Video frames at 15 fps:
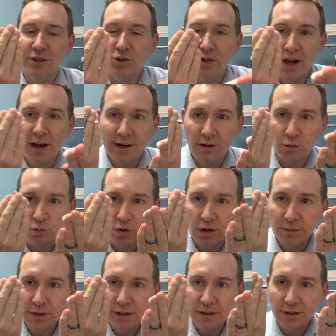and you kind of
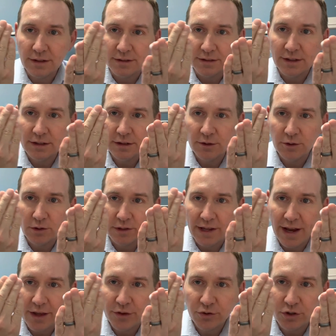rub it and get a little
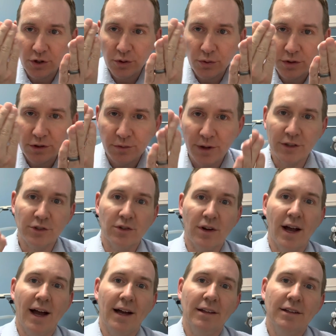lather going around your
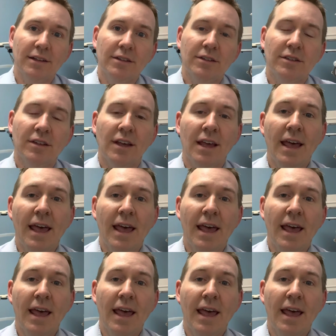eyelids.